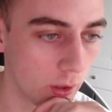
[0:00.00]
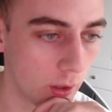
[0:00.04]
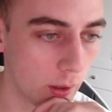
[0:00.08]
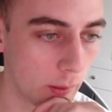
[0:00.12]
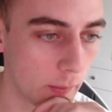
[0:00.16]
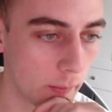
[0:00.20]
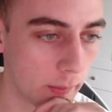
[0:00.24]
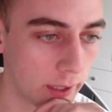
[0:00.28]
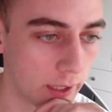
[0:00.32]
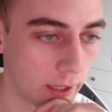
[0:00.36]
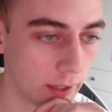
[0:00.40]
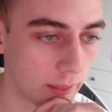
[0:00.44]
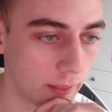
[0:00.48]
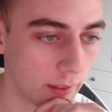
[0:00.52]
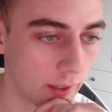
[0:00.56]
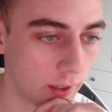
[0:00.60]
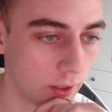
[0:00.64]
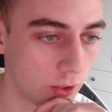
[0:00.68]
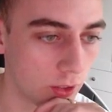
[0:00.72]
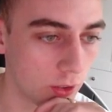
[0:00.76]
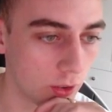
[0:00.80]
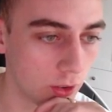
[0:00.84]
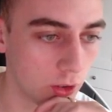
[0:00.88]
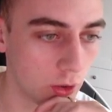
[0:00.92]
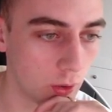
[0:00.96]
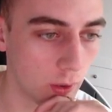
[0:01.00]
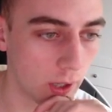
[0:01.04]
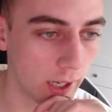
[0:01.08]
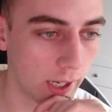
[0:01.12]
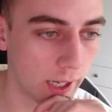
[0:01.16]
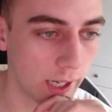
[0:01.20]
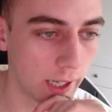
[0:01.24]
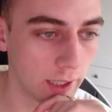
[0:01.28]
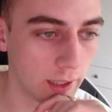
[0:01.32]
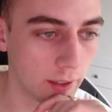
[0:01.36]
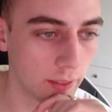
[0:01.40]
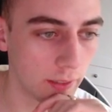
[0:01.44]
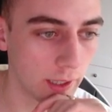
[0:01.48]
making this the new
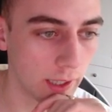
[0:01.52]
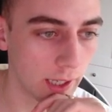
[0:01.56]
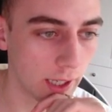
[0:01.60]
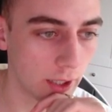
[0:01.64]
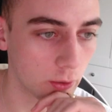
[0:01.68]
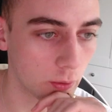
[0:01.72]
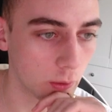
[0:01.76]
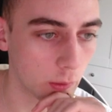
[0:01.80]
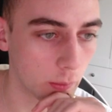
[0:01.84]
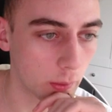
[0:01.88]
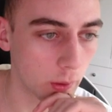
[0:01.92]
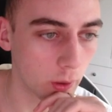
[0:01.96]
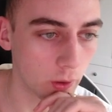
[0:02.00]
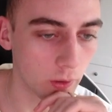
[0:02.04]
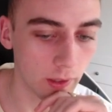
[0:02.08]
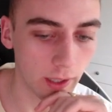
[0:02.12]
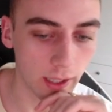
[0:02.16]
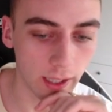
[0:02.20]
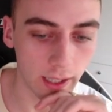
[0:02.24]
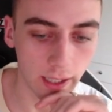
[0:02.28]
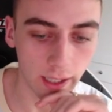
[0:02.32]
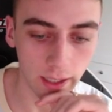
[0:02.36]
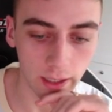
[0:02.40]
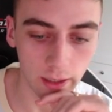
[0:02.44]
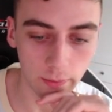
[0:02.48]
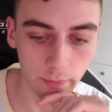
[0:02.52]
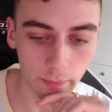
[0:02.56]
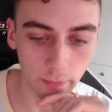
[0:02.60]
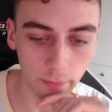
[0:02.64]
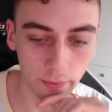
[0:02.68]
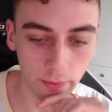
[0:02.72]
high. Then as we broke the high,